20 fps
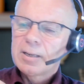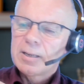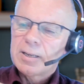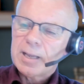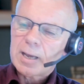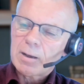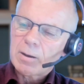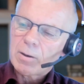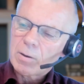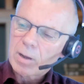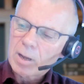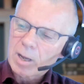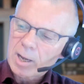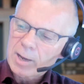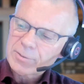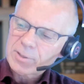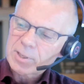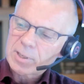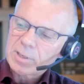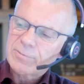Now,
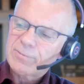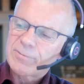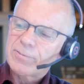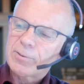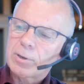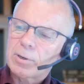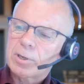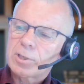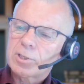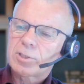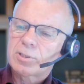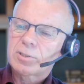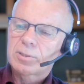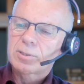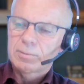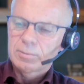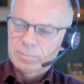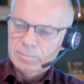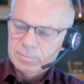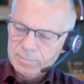after the
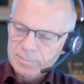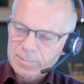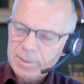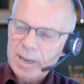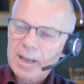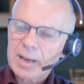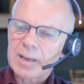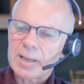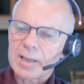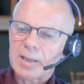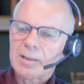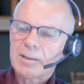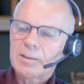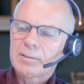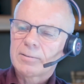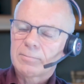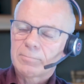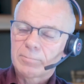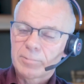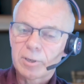first rally,
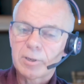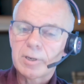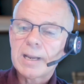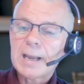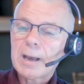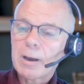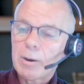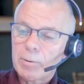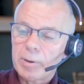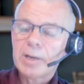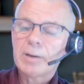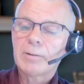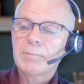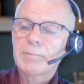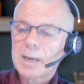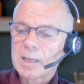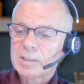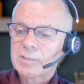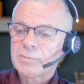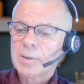we're now in a
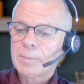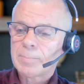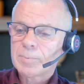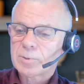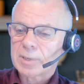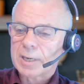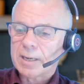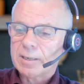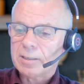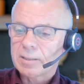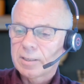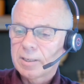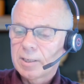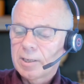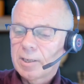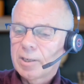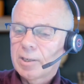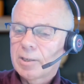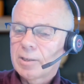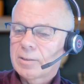relative uptrend.
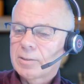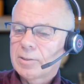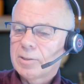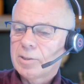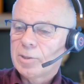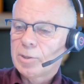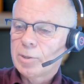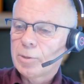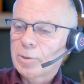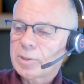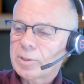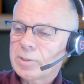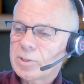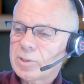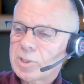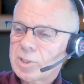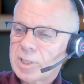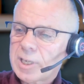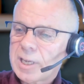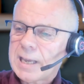You can
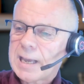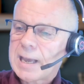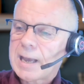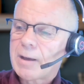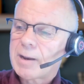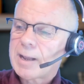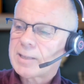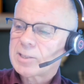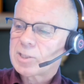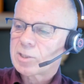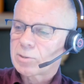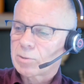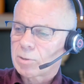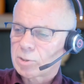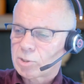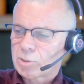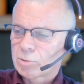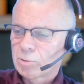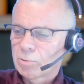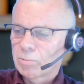see how that
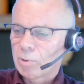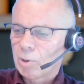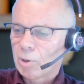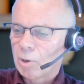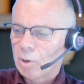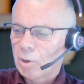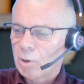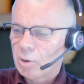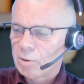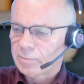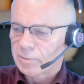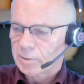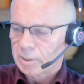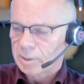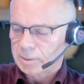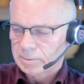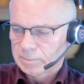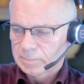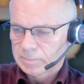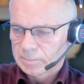starts to roll
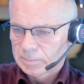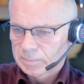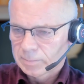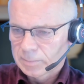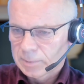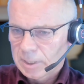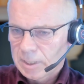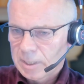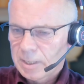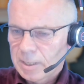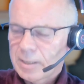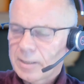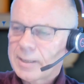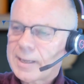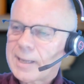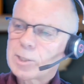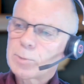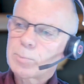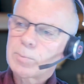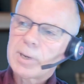over.
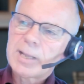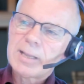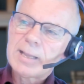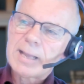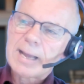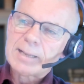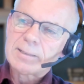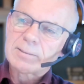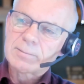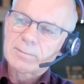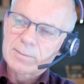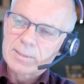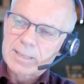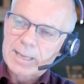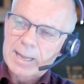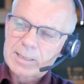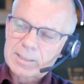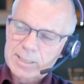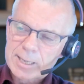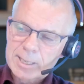That's when that
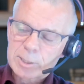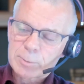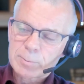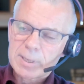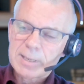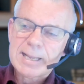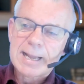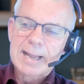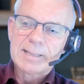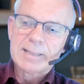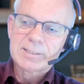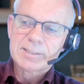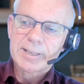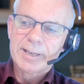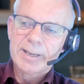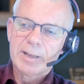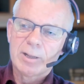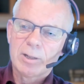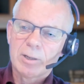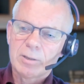
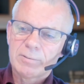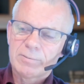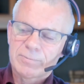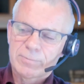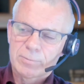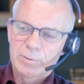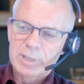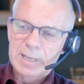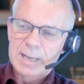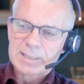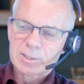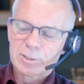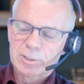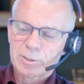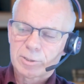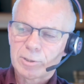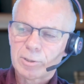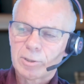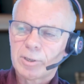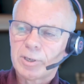tail for that
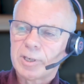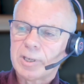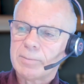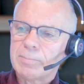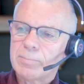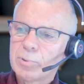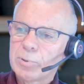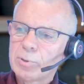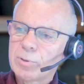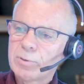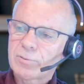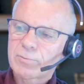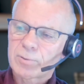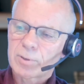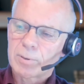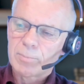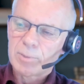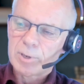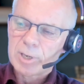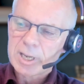security moves
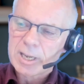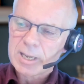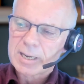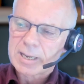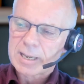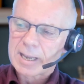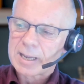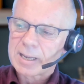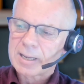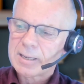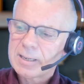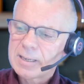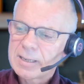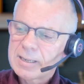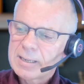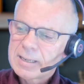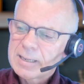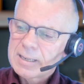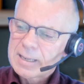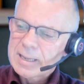from leading
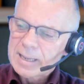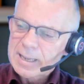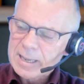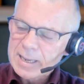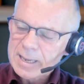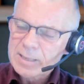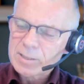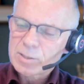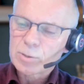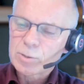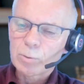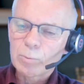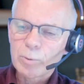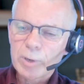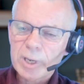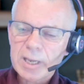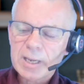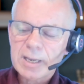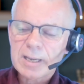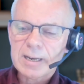into
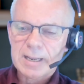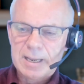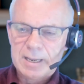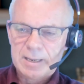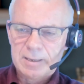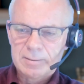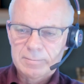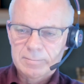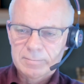weakening.